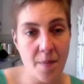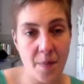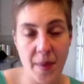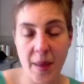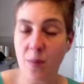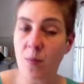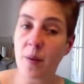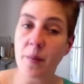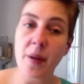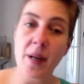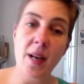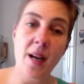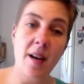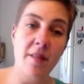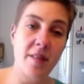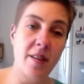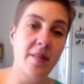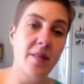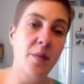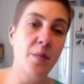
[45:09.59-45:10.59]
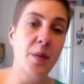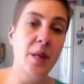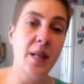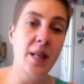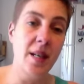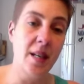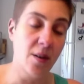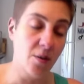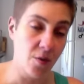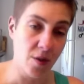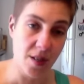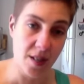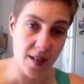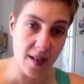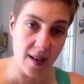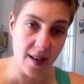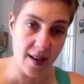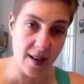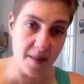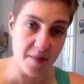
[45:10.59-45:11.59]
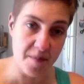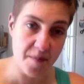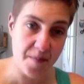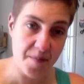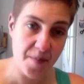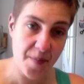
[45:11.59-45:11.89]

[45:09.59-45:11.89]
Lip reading: that women have even been interested in it.